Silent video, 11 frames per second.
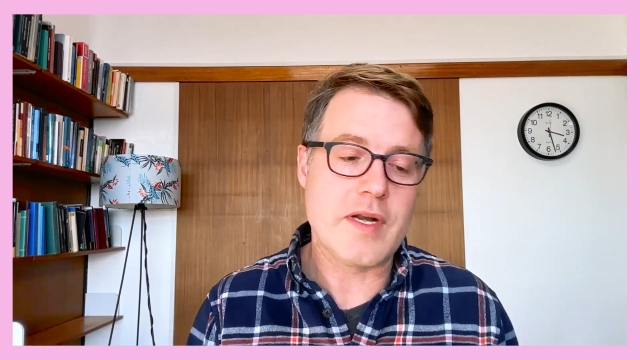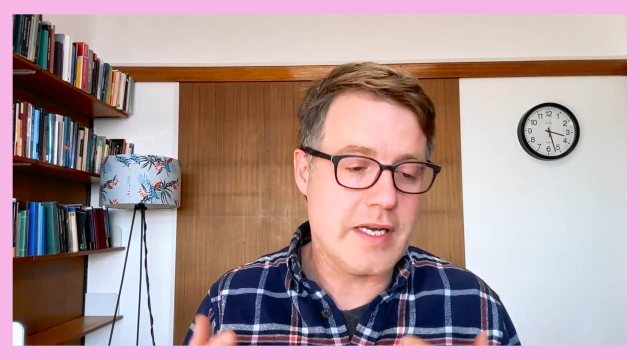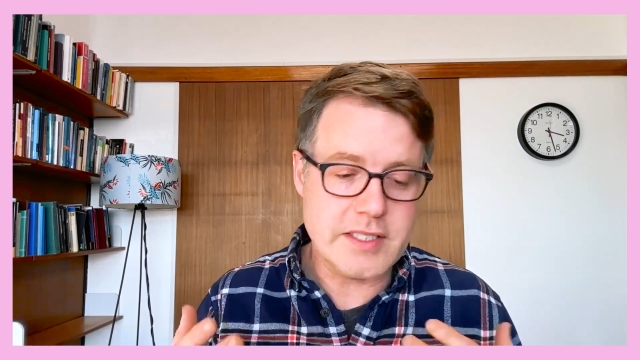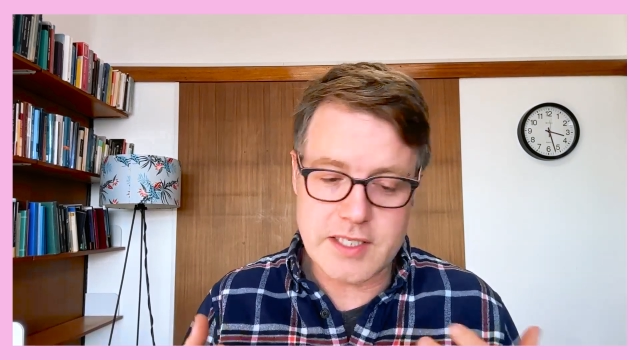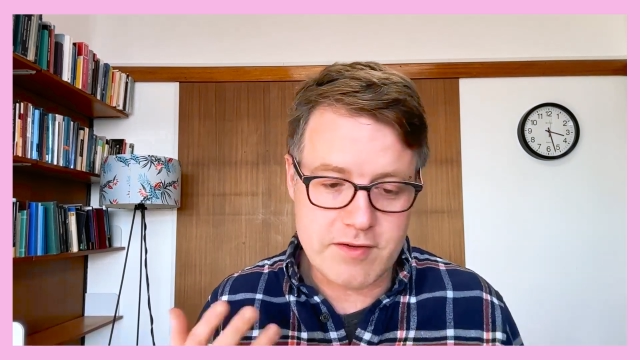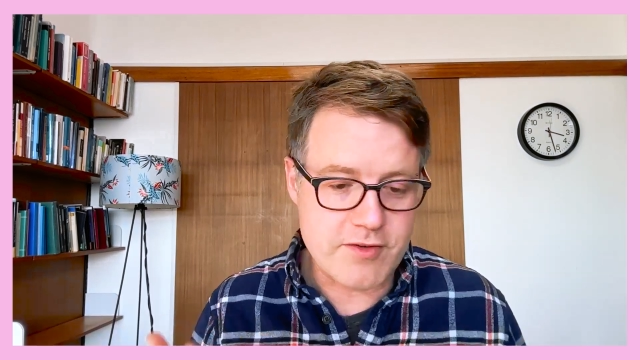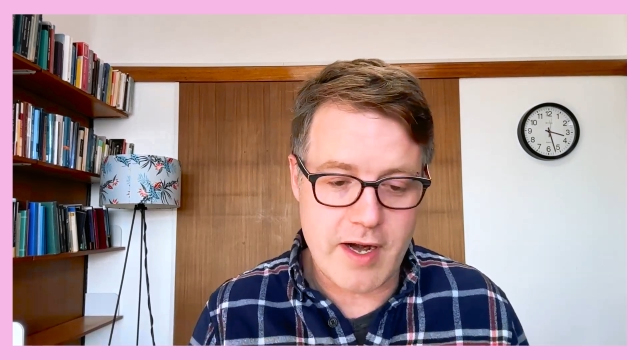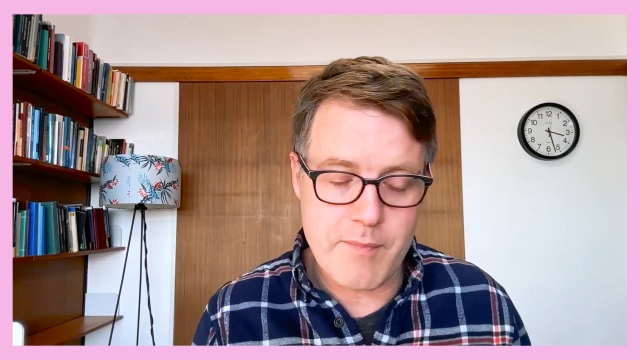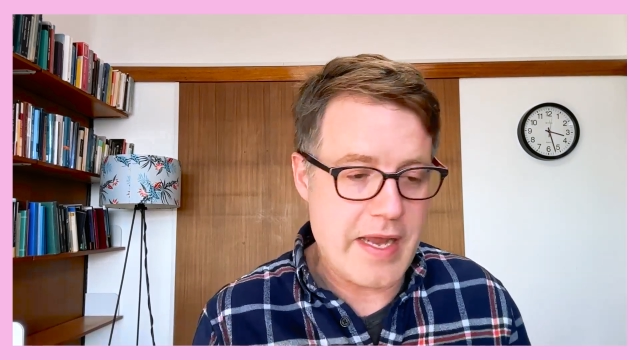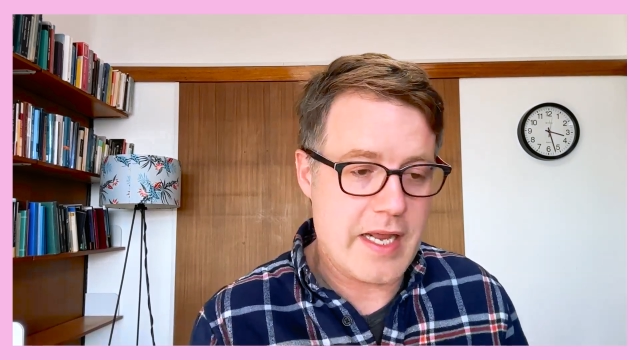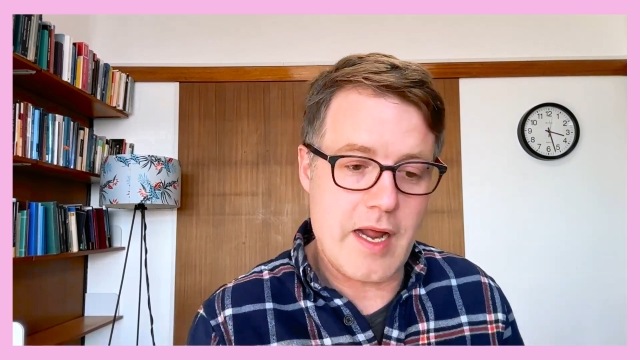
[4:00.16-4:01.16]
we didn't just try
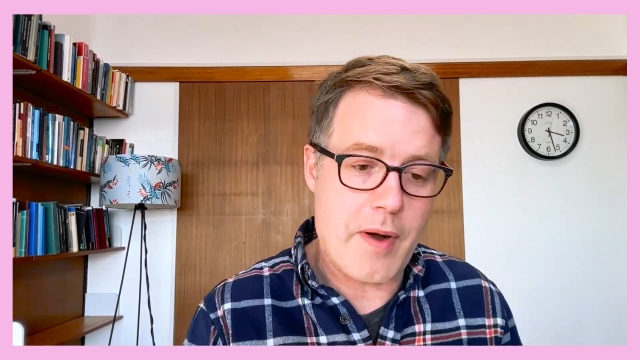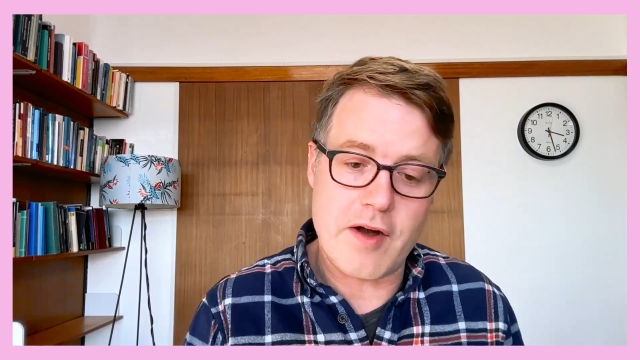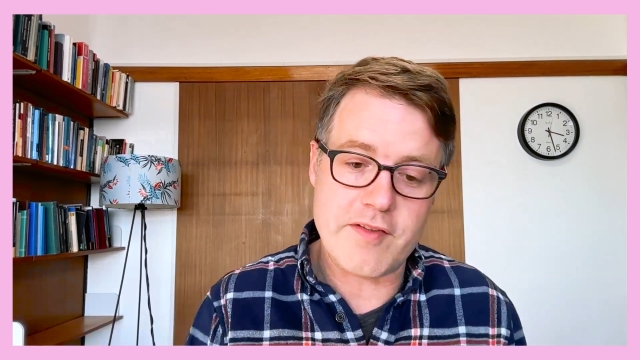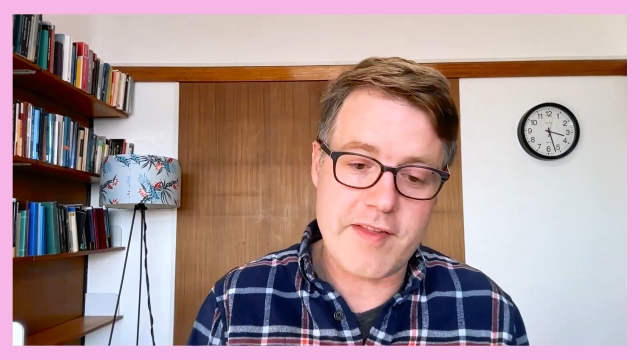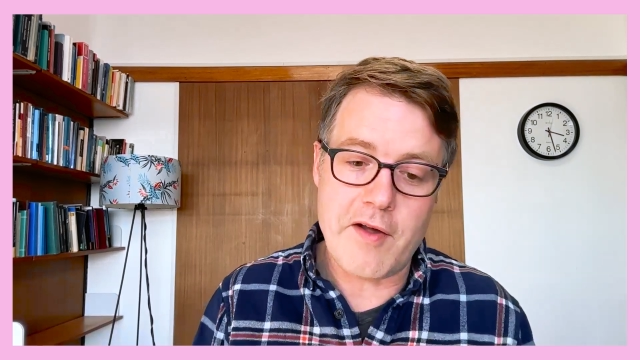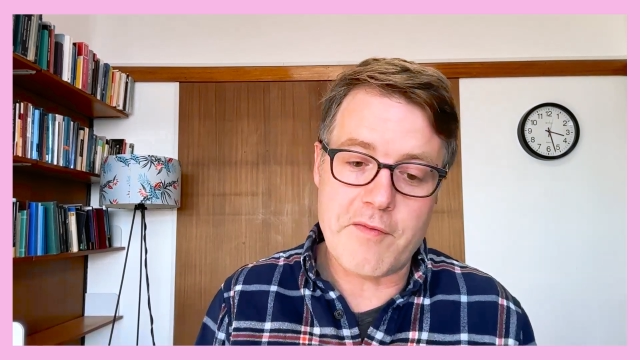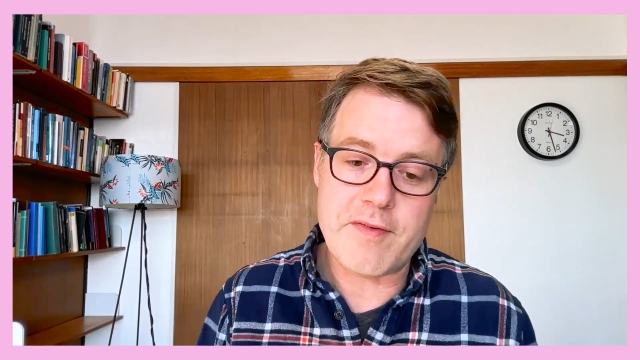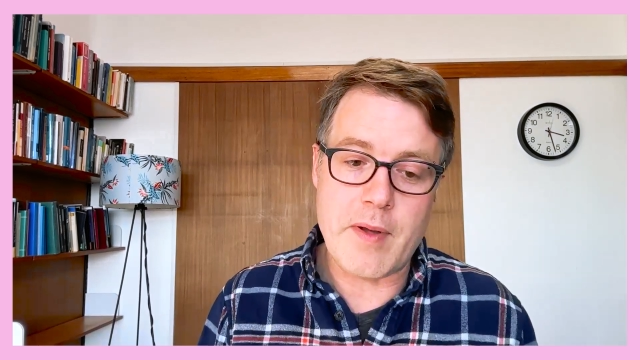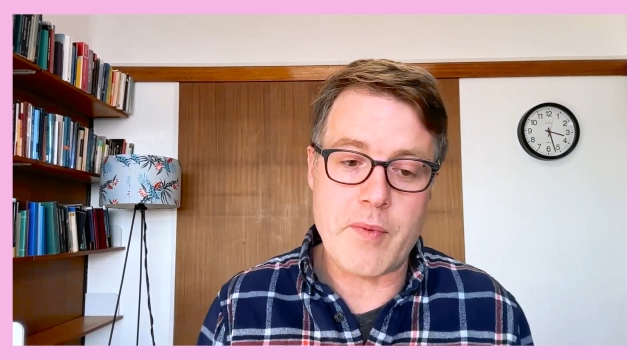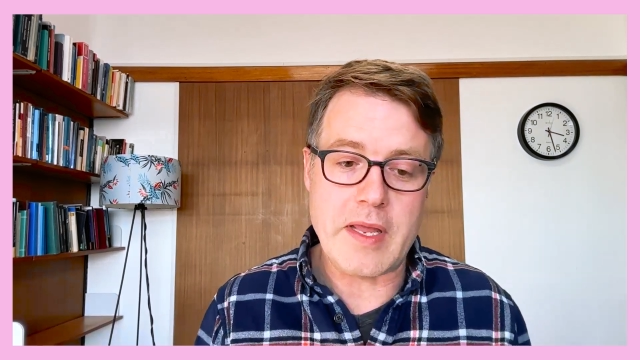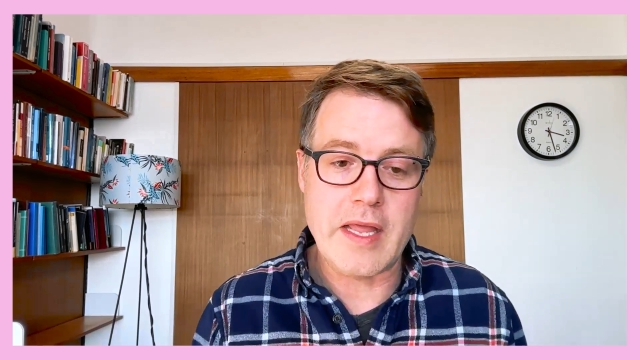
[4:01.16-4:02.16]
to make it up ourselves,
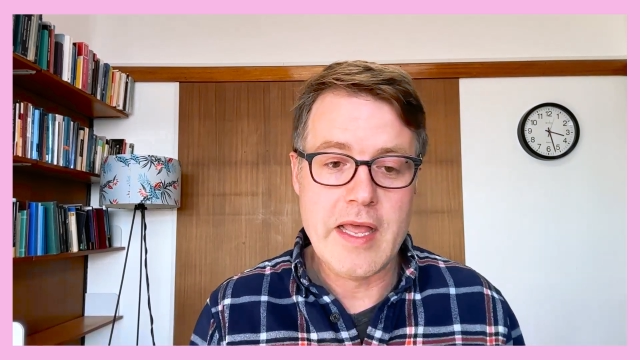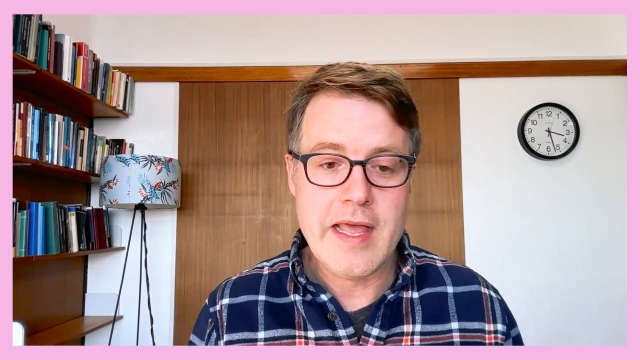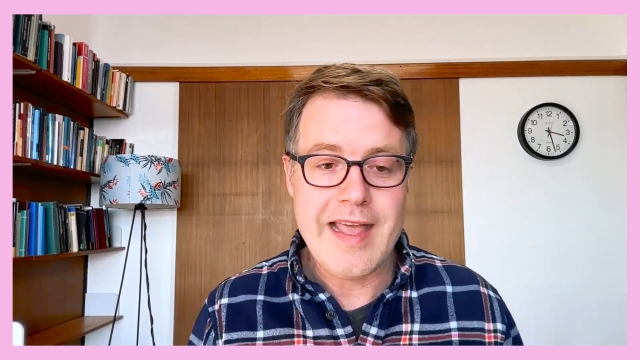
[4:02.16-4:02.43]
but we